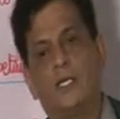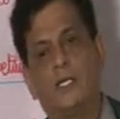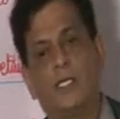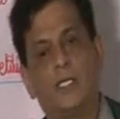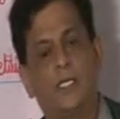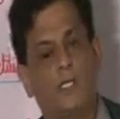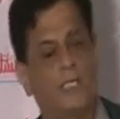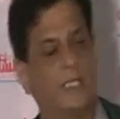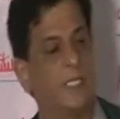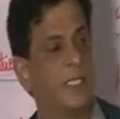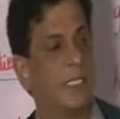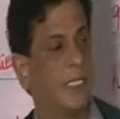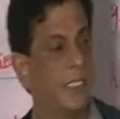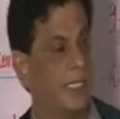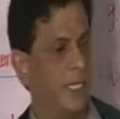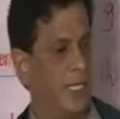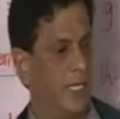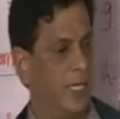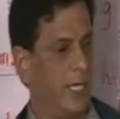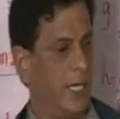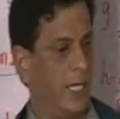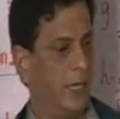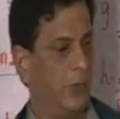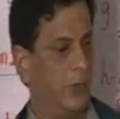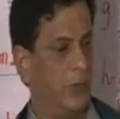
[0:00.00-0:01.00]
Recently,
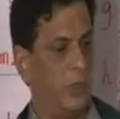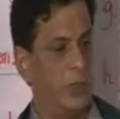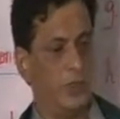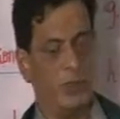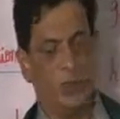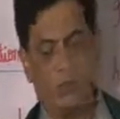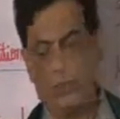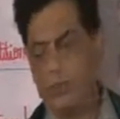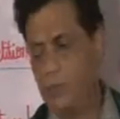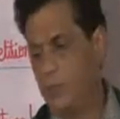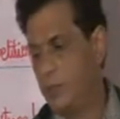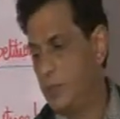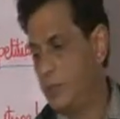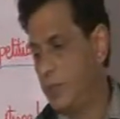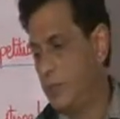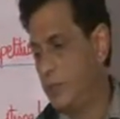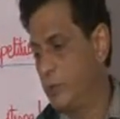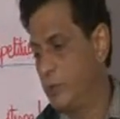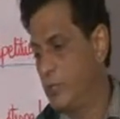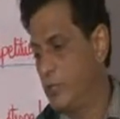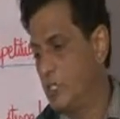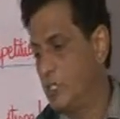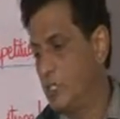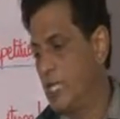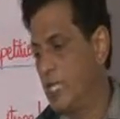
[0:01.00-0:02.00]
there
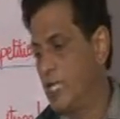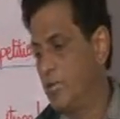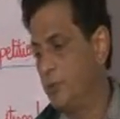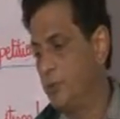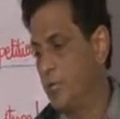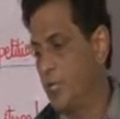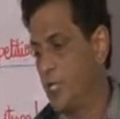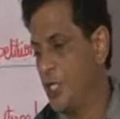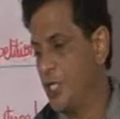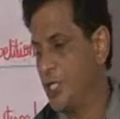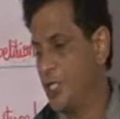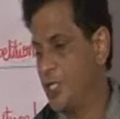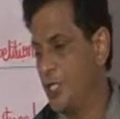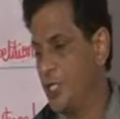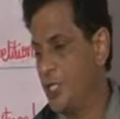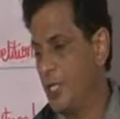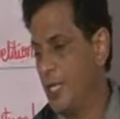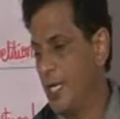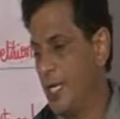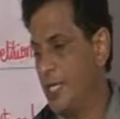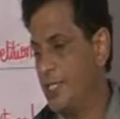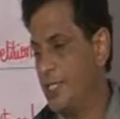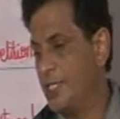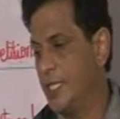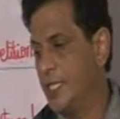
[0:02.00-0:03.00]
was a celebration,
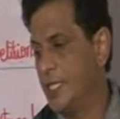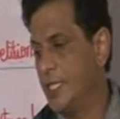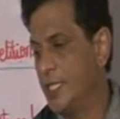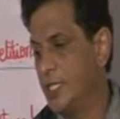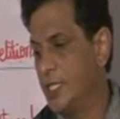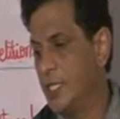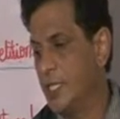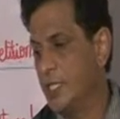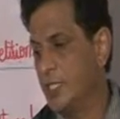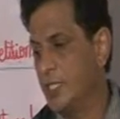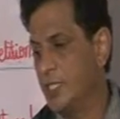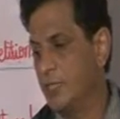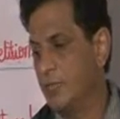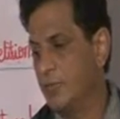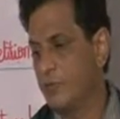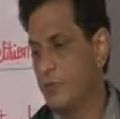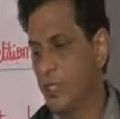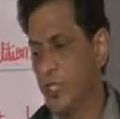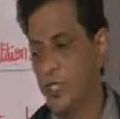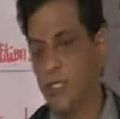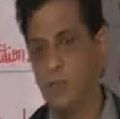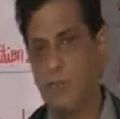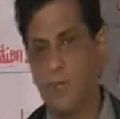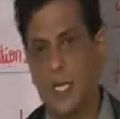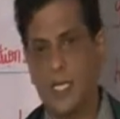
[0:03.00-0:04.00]
100th years of
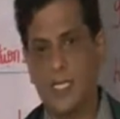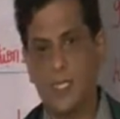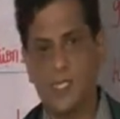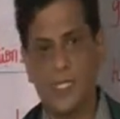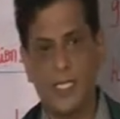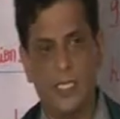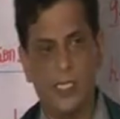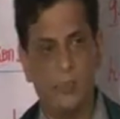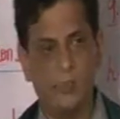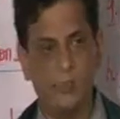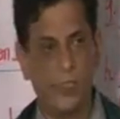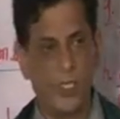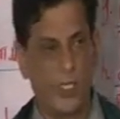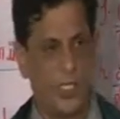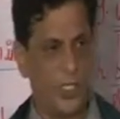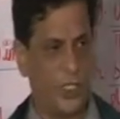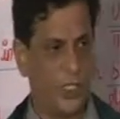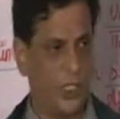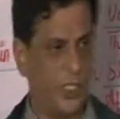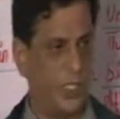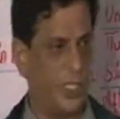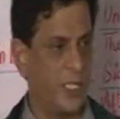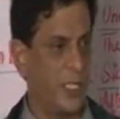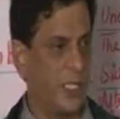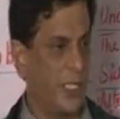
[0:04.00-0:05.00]
cinema
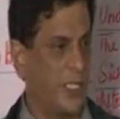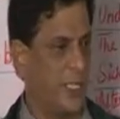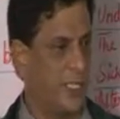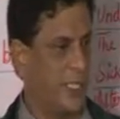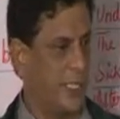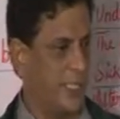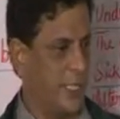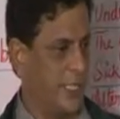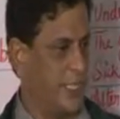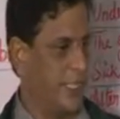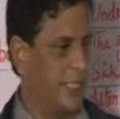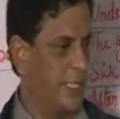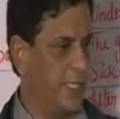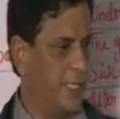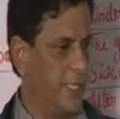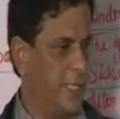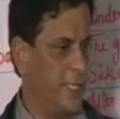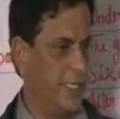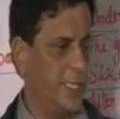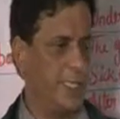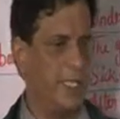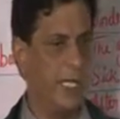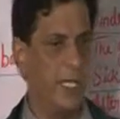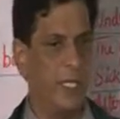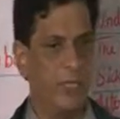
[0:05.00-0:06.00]
celebration,
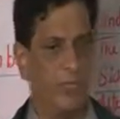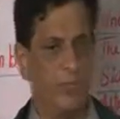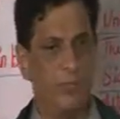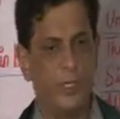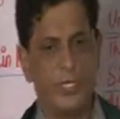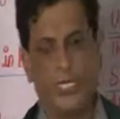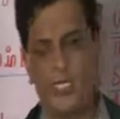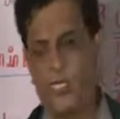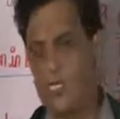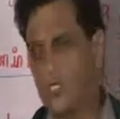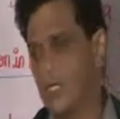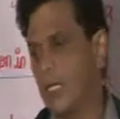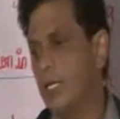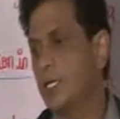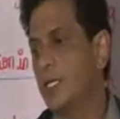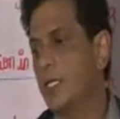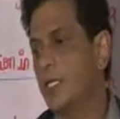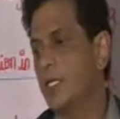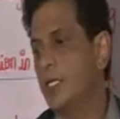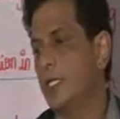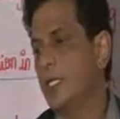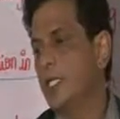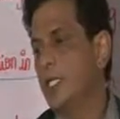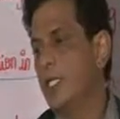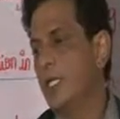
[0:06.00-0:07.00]
centenary celebration.
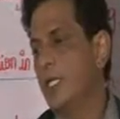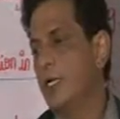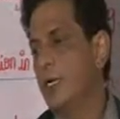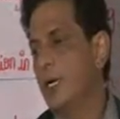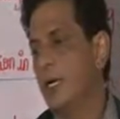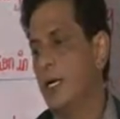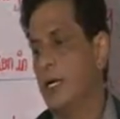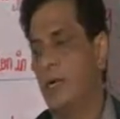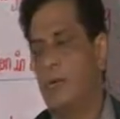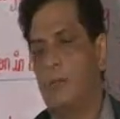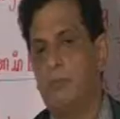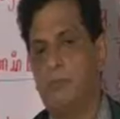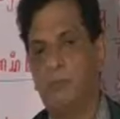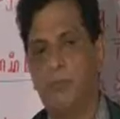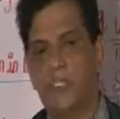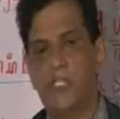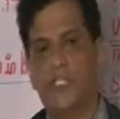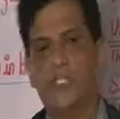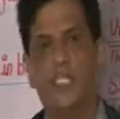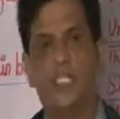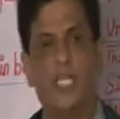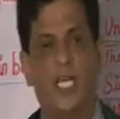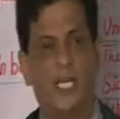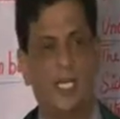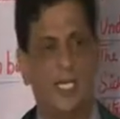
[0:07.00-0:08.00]
Ms.
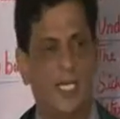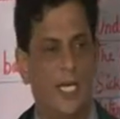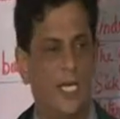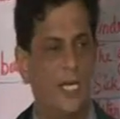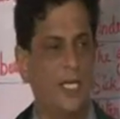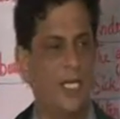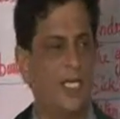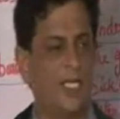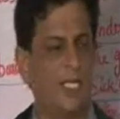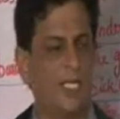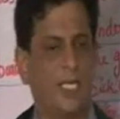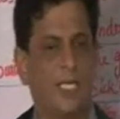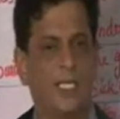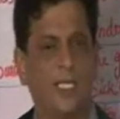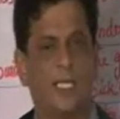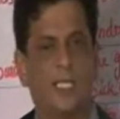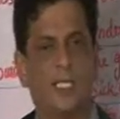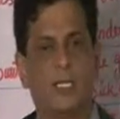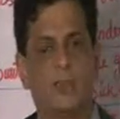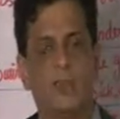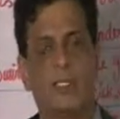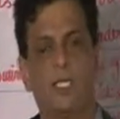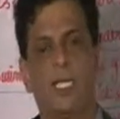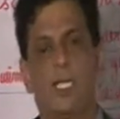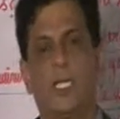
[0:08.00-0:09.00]
J. Lalita, the
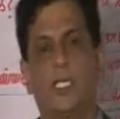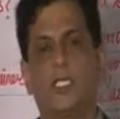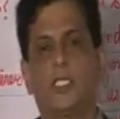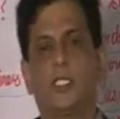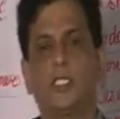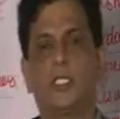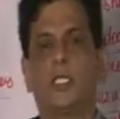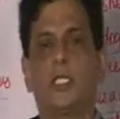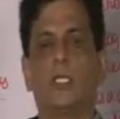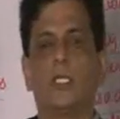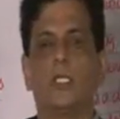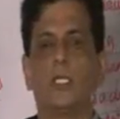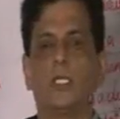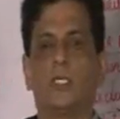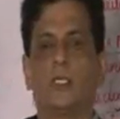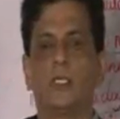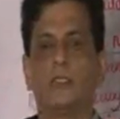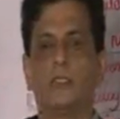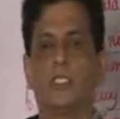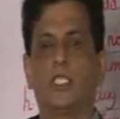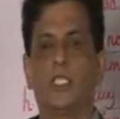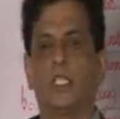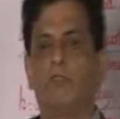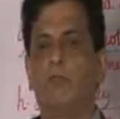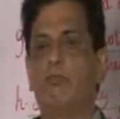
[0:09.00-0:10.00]
Tamil
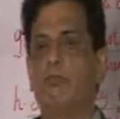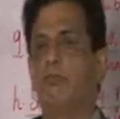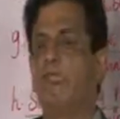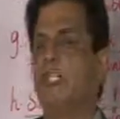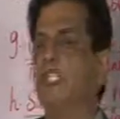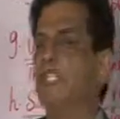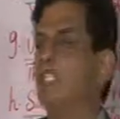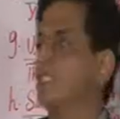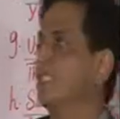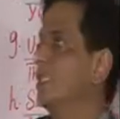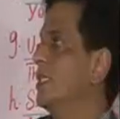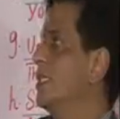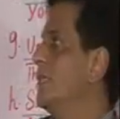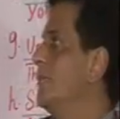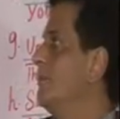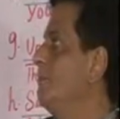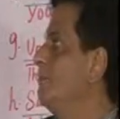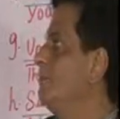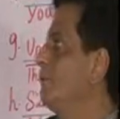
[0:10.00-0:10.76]
Nadu chief minister,